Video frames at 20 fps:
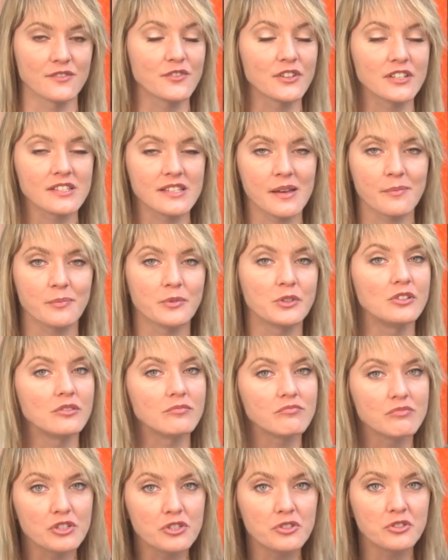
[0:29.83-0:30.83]
For
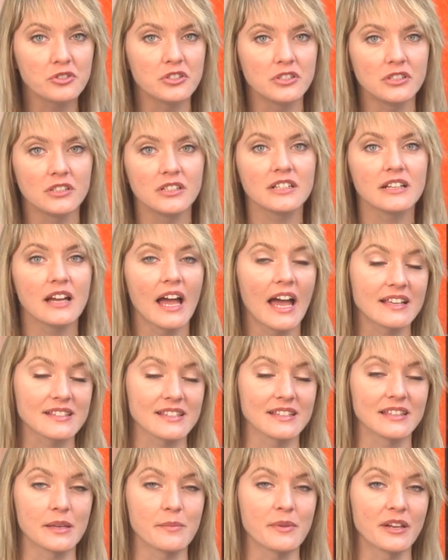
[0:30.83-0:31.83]
example, Google
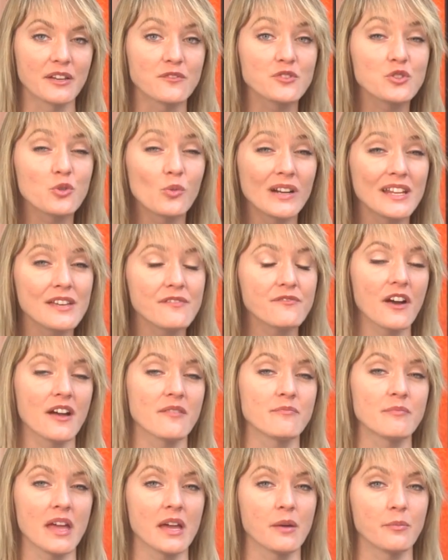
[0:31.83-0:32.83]
has a limit of
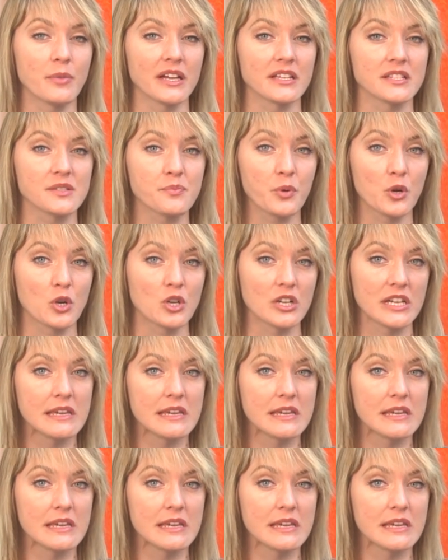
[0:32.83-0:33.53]
25 megabytes per